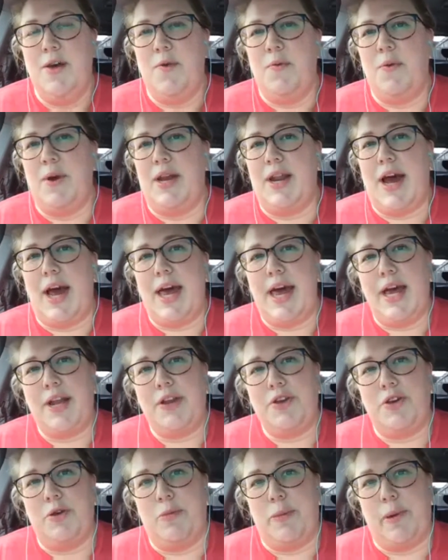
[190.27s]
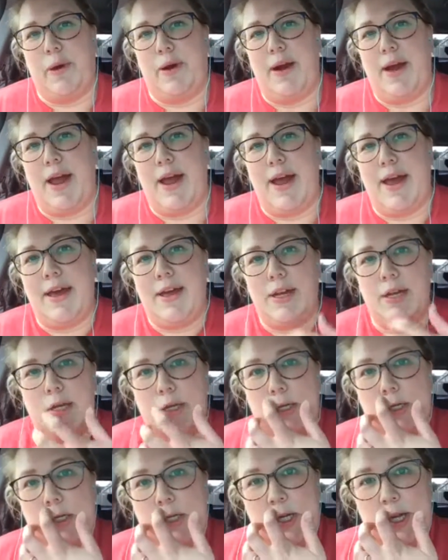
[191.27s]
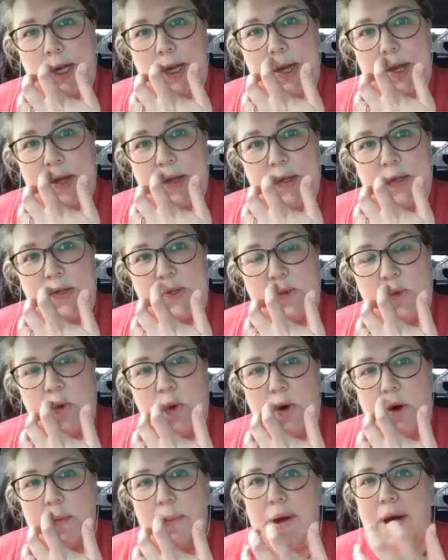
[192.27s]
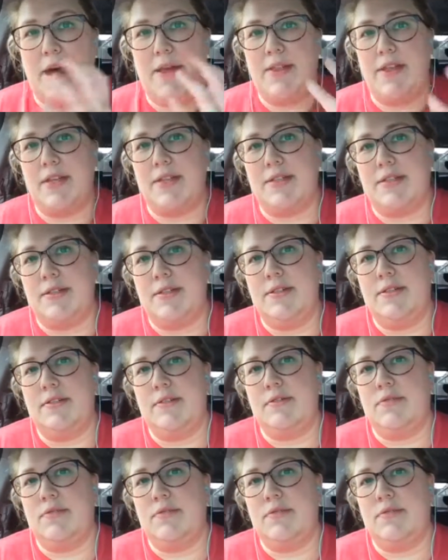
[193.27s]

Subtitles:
when I had Cooper, and she swore by this